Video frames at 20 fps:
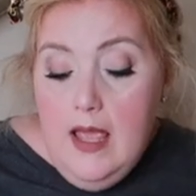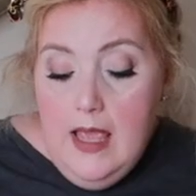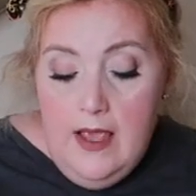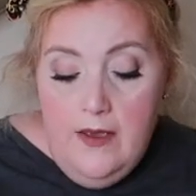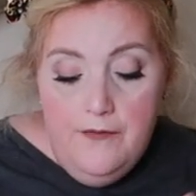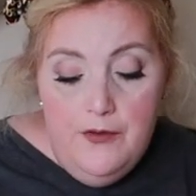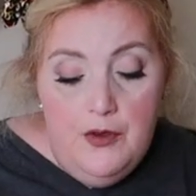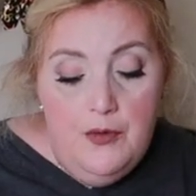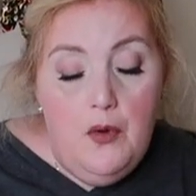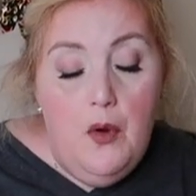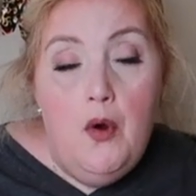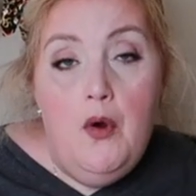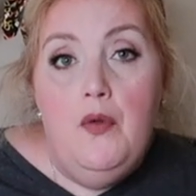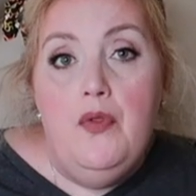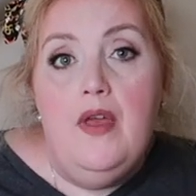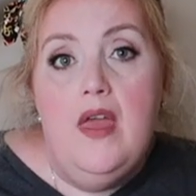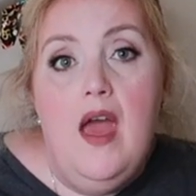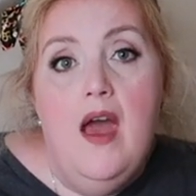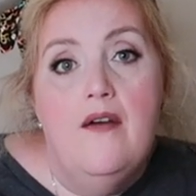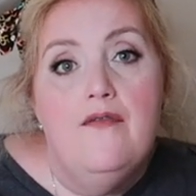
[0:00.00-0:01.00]
If you
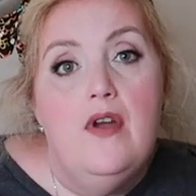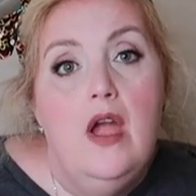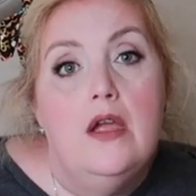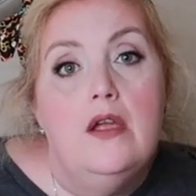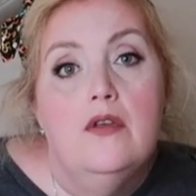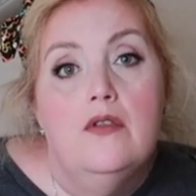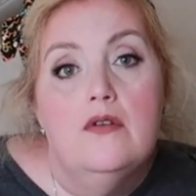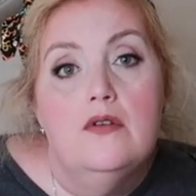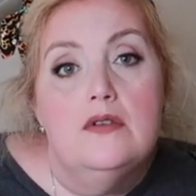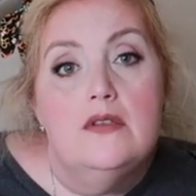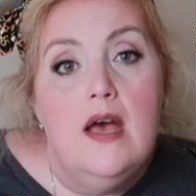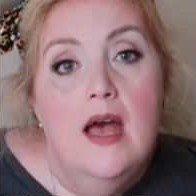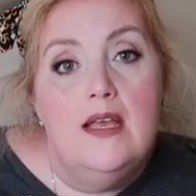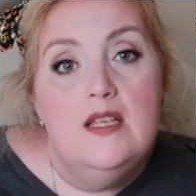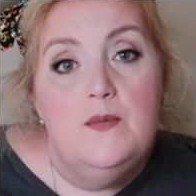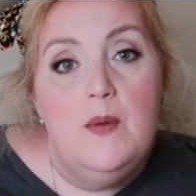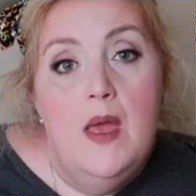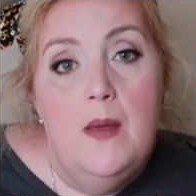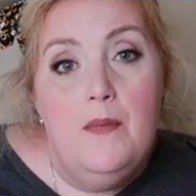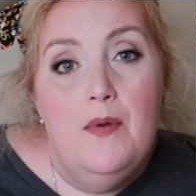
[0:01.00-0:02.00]
only have regular
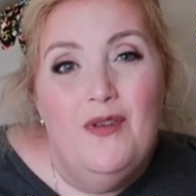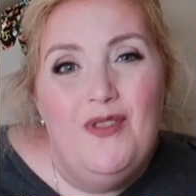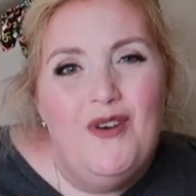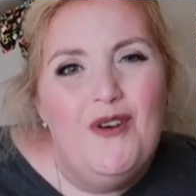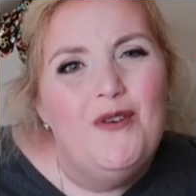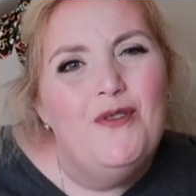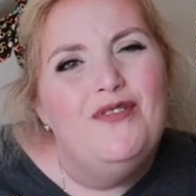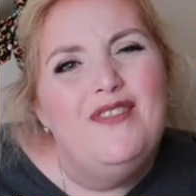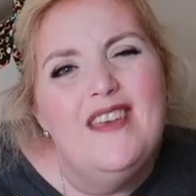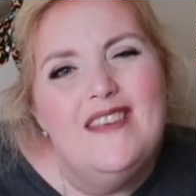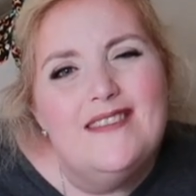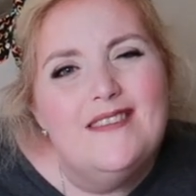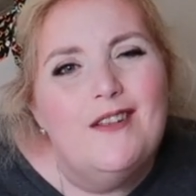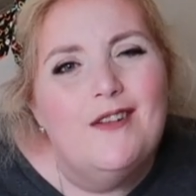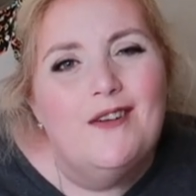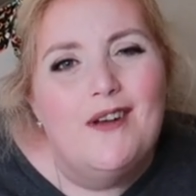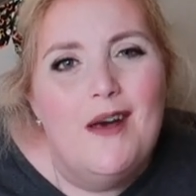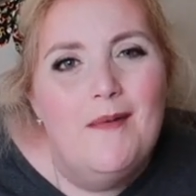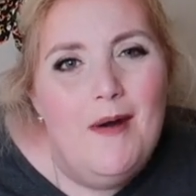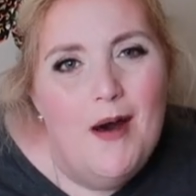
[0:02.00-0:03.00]
size paper though, these
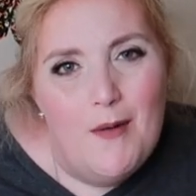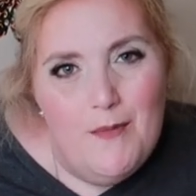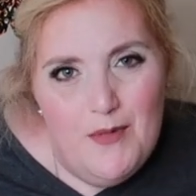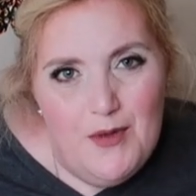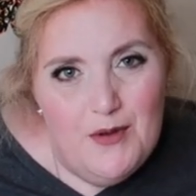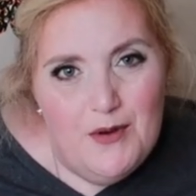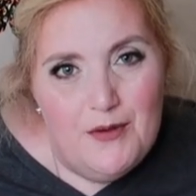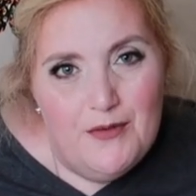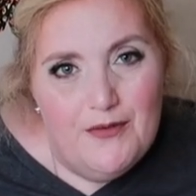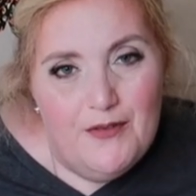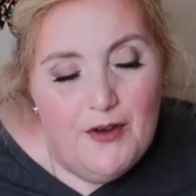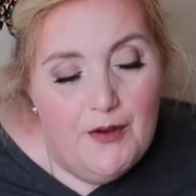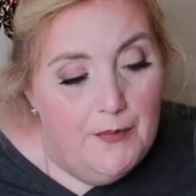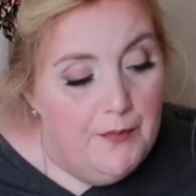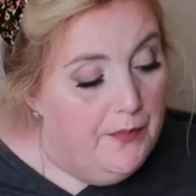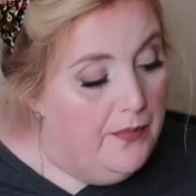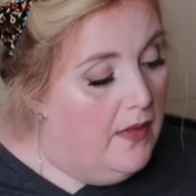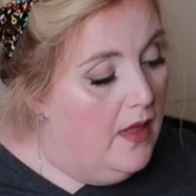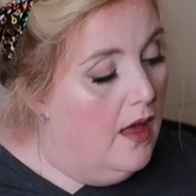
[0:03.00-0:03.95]
still come out beautiful.